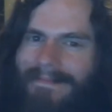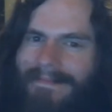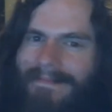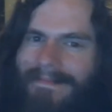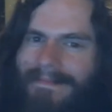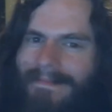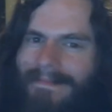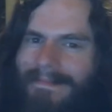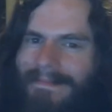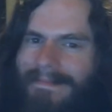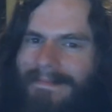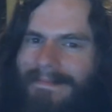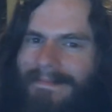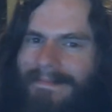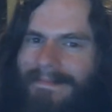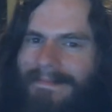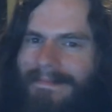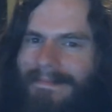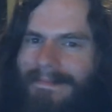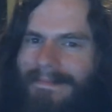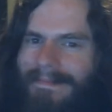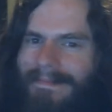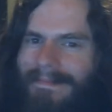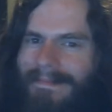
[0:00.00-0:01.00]

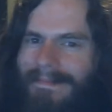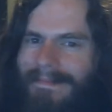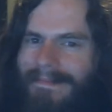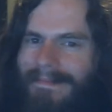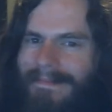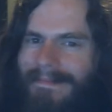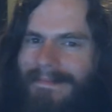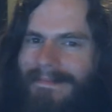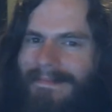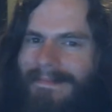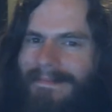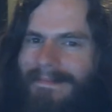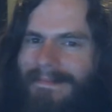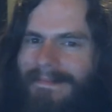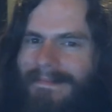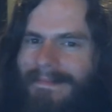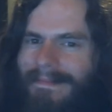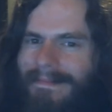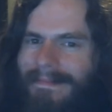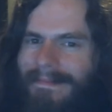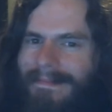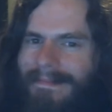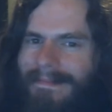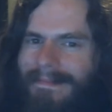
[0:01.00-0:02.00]

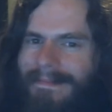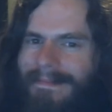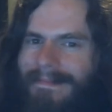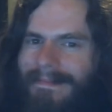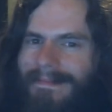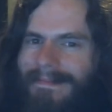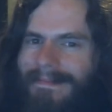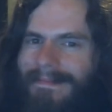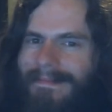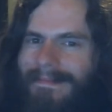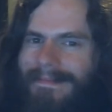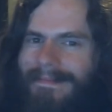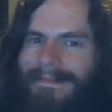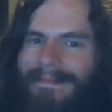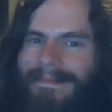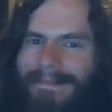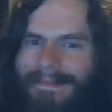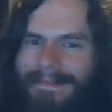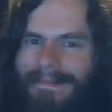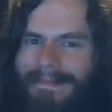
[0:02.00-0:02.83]
[no speech]